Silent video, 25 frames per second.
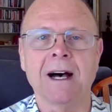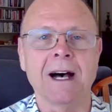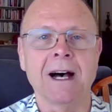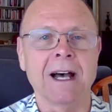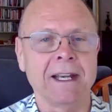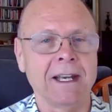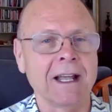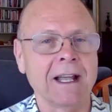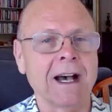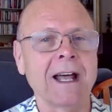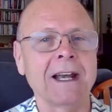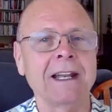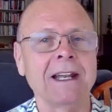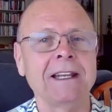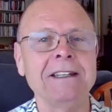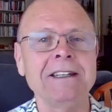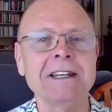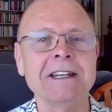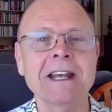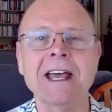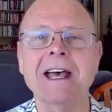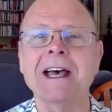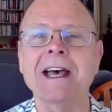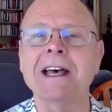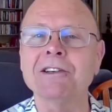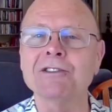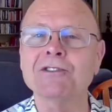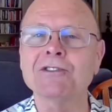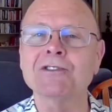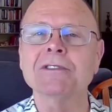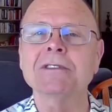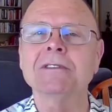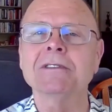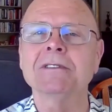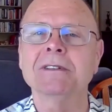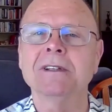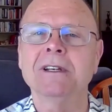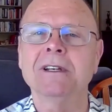I nodded
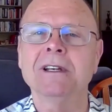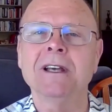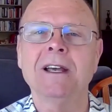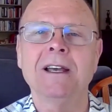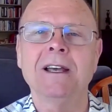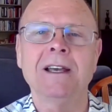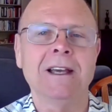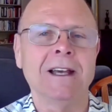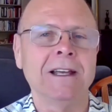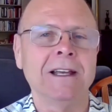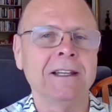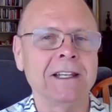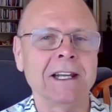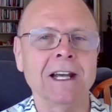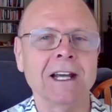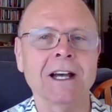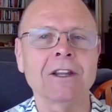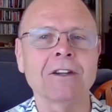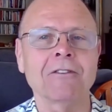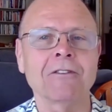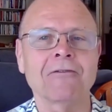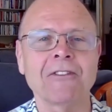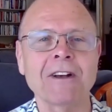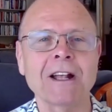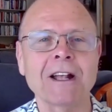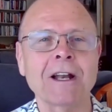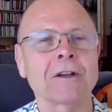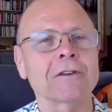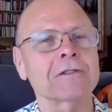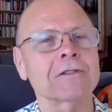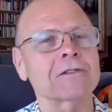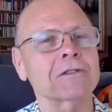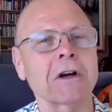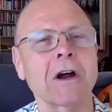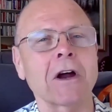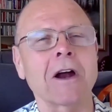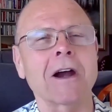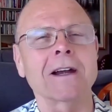yes, and the other fellow
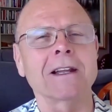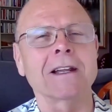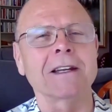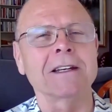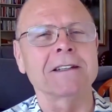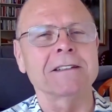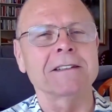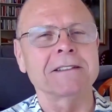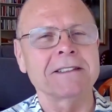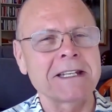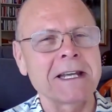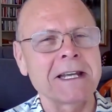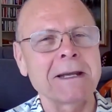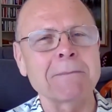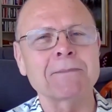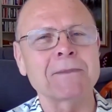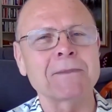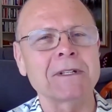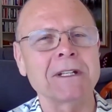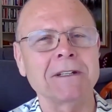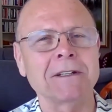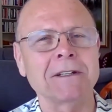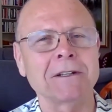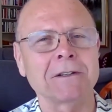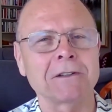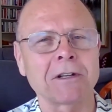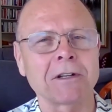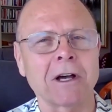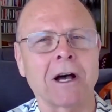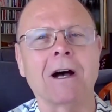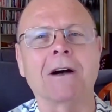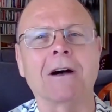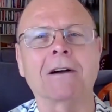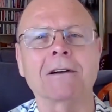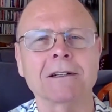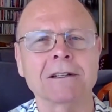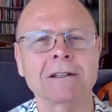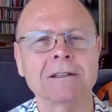started attempting to
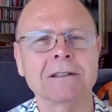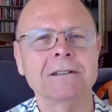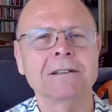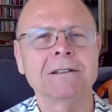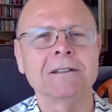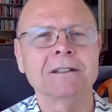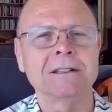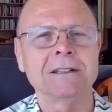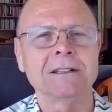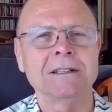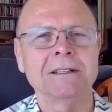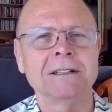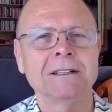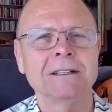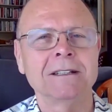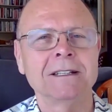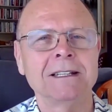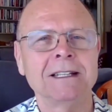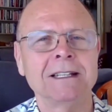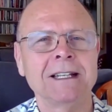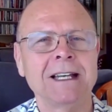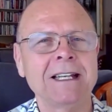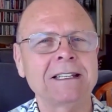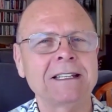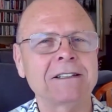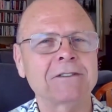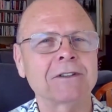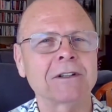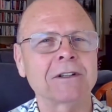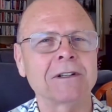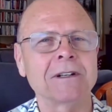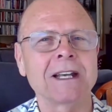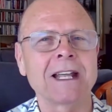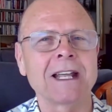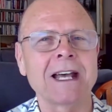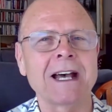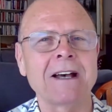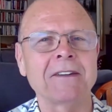talk. It
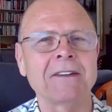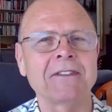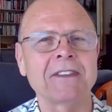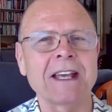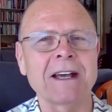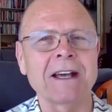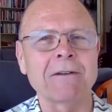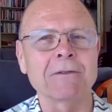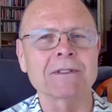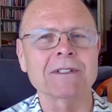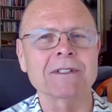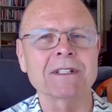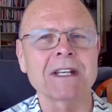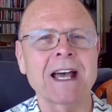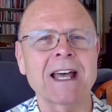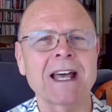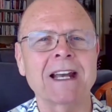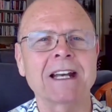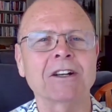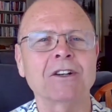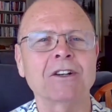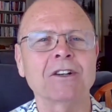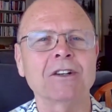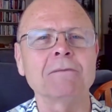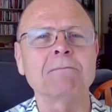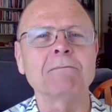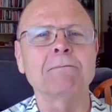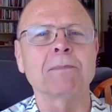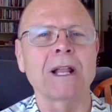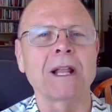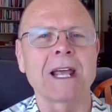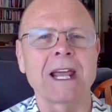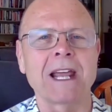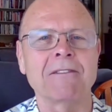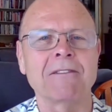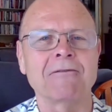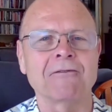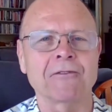turned out that was not a good
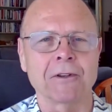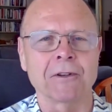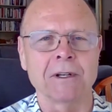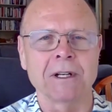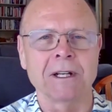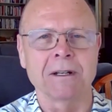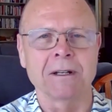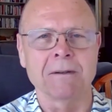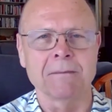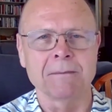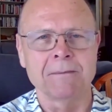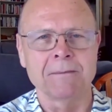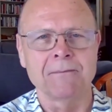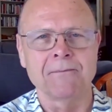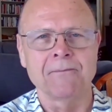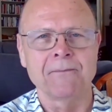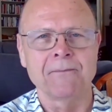plan for him.